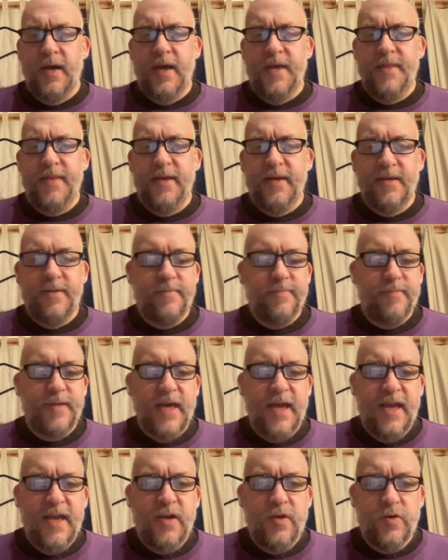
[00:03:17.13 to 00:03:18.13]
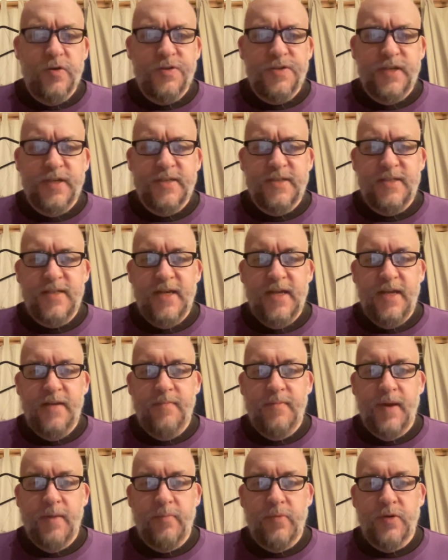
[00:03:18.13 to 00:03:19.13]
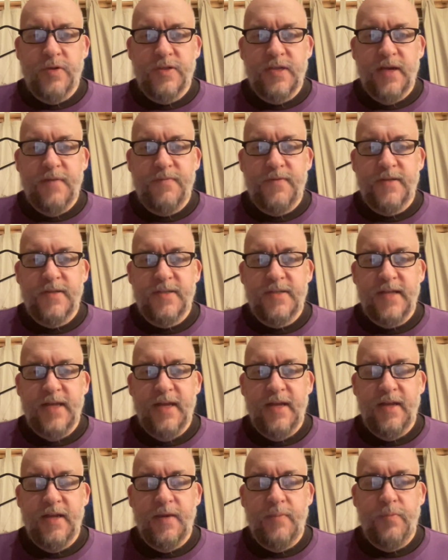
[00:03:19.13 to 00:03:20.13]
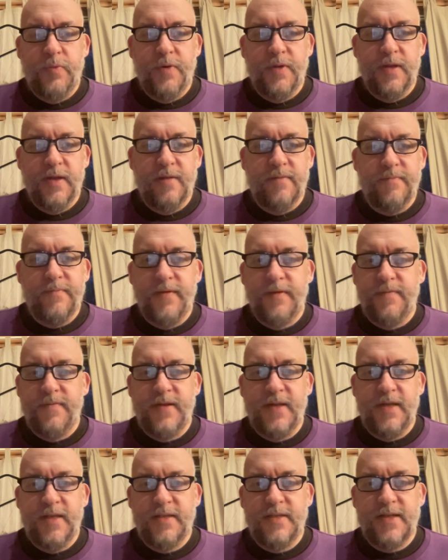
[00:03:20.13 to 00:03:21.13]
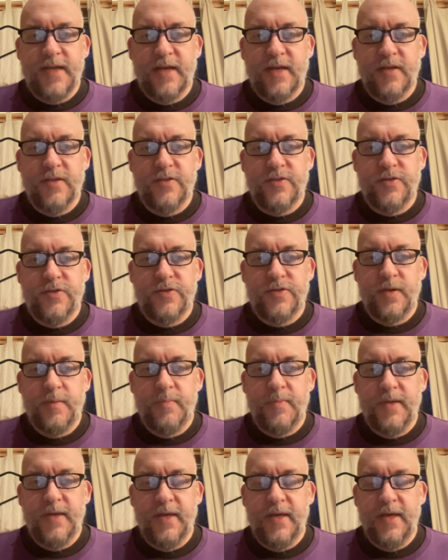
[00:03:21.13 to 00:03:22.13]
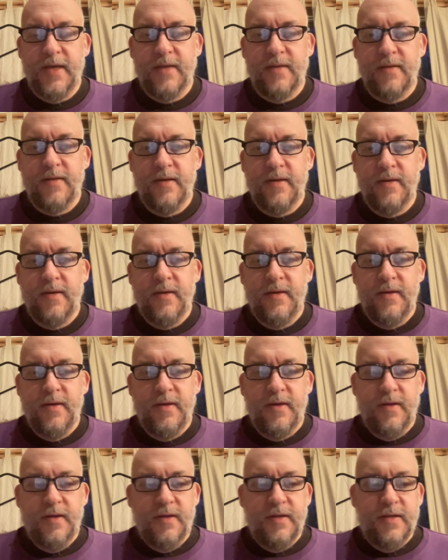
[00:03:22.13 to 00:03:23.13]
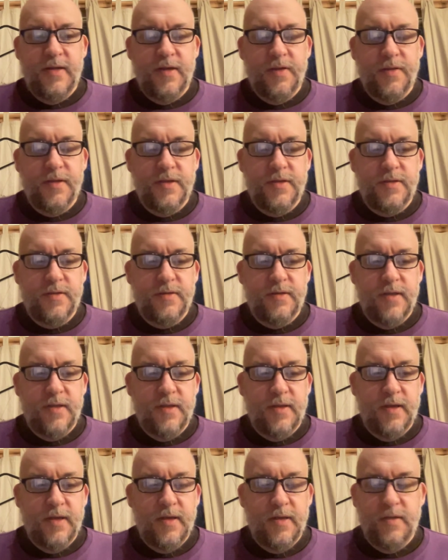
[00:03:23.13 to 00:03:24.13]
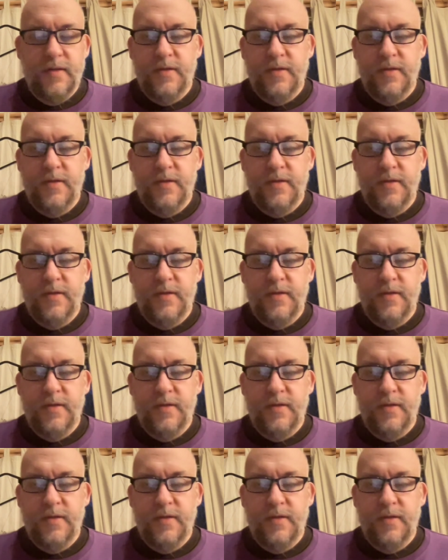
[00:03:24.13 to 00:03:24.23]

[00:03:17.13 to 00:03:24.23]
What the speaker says: I think 8 or 16 members have to stand up within 15 seconds or something and tell the